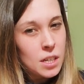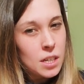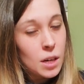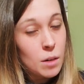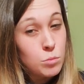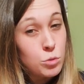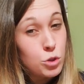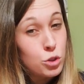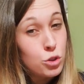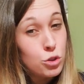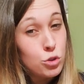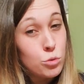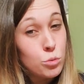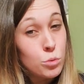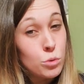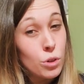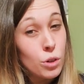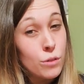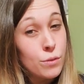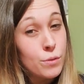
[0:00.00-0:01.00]
I'm
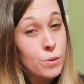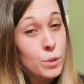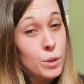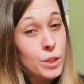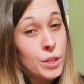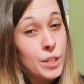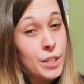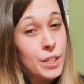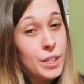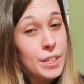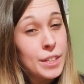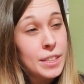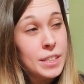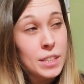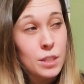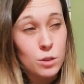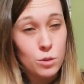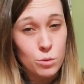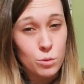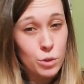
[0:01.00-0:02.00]
super all for it, and then
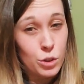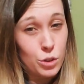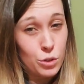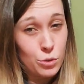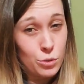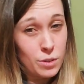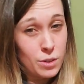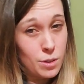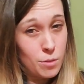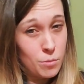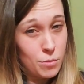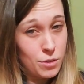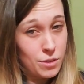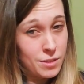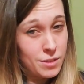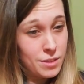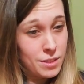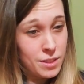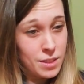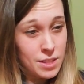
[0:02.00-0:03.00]
I don't want to do it anymore.
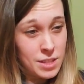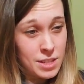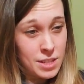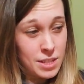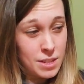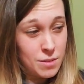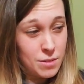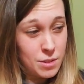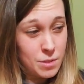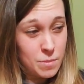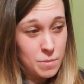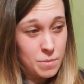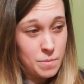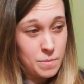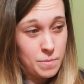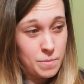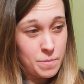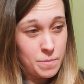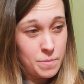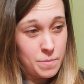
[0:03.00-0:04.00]
And then I just
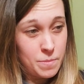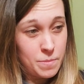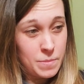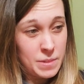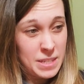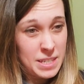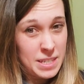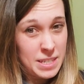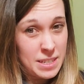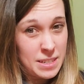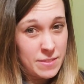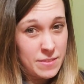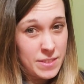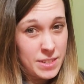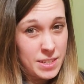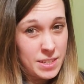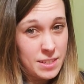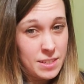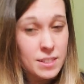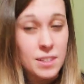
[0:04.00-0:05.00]
get out of
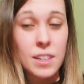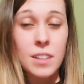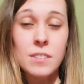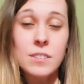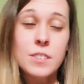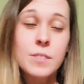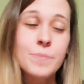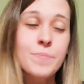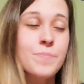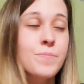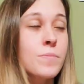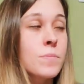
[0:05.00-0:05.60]
it. I don't know.